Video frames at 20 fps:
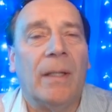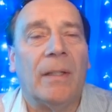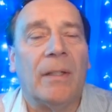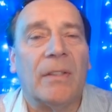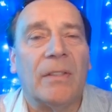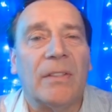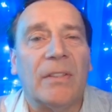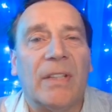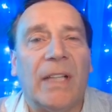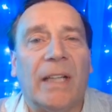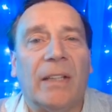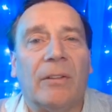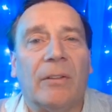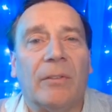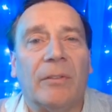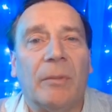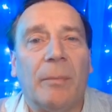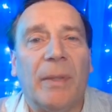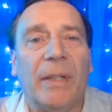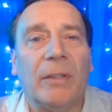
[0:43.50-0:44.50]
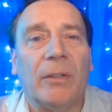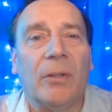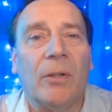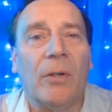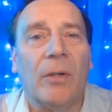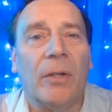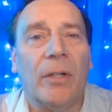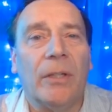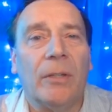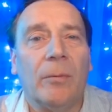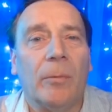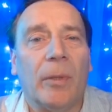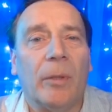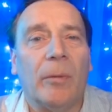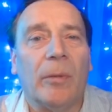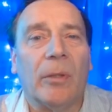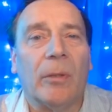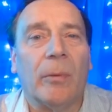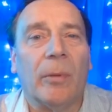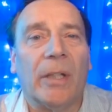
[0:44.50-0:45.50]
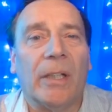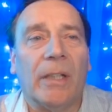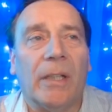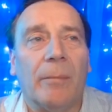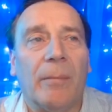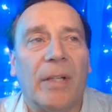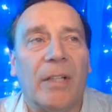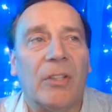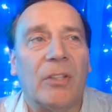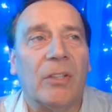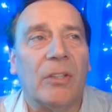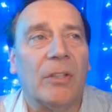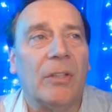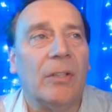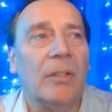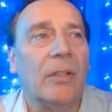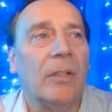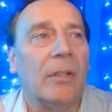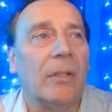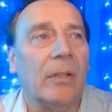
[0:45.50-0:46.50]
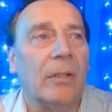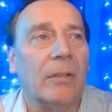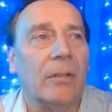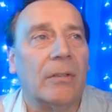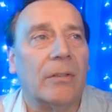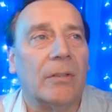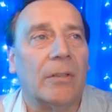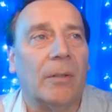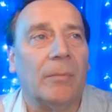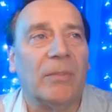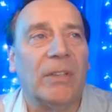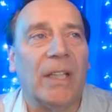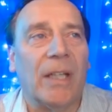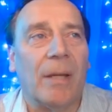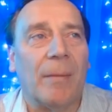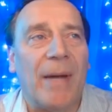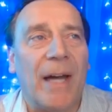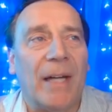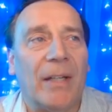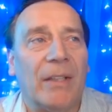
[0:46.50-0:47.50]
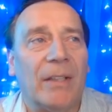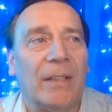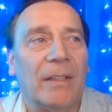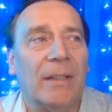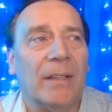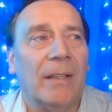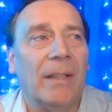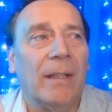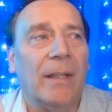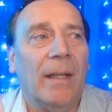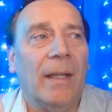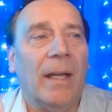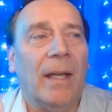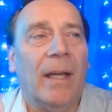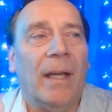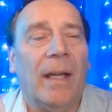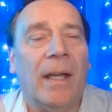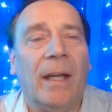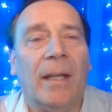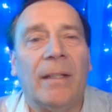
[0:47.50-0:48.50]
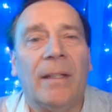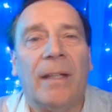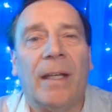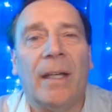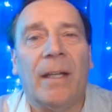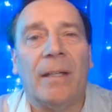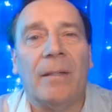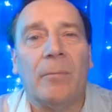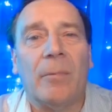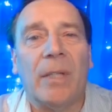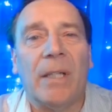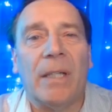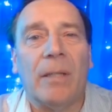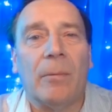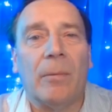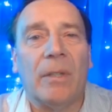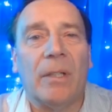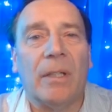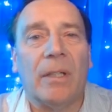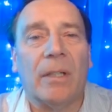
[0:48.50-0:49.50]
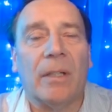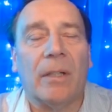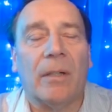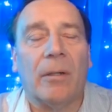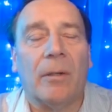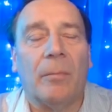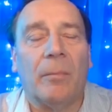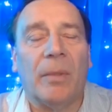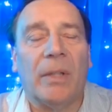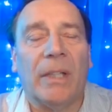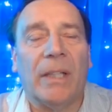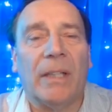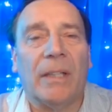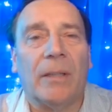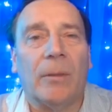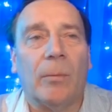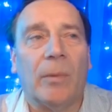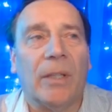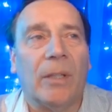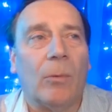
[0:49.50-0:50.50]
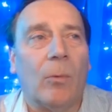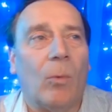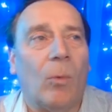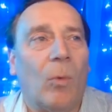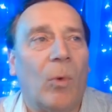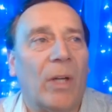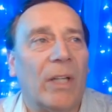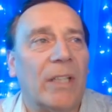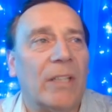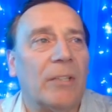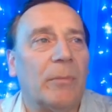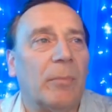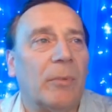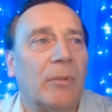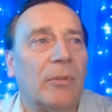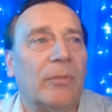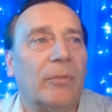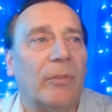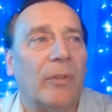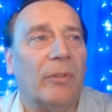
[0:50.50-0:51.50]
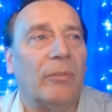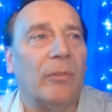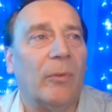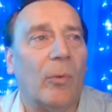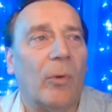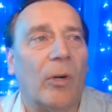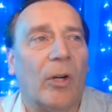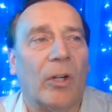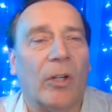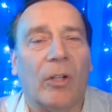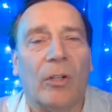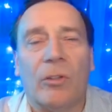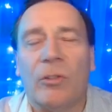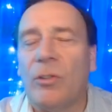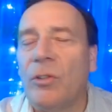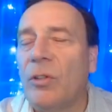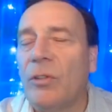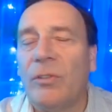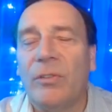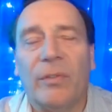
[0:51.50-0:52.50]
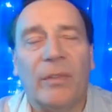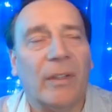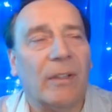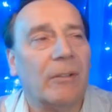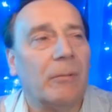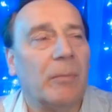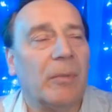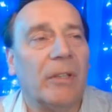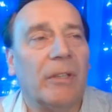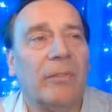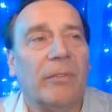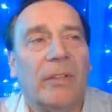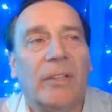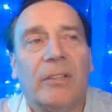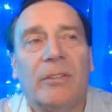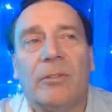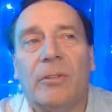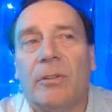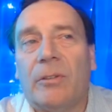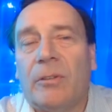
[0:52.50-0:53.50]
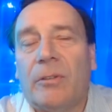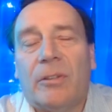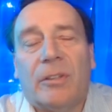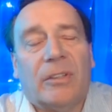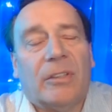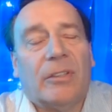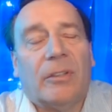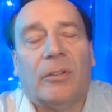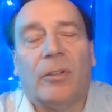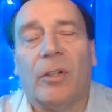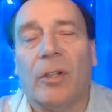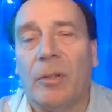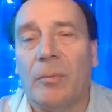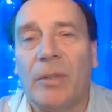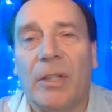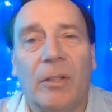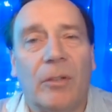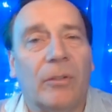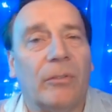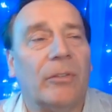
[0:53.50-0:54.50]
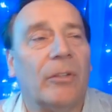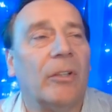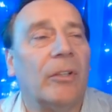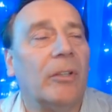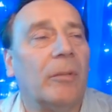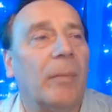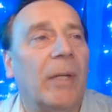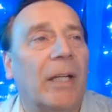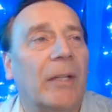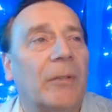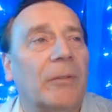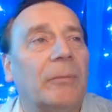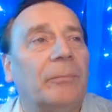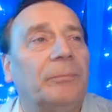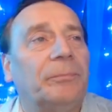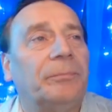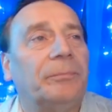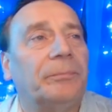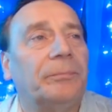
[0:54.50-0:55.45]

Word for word: The state of the Bitcoin, we will quickly mention something about it. And then we will complete it with what is proof of work, just very briefly, so it's a term that you've heard about.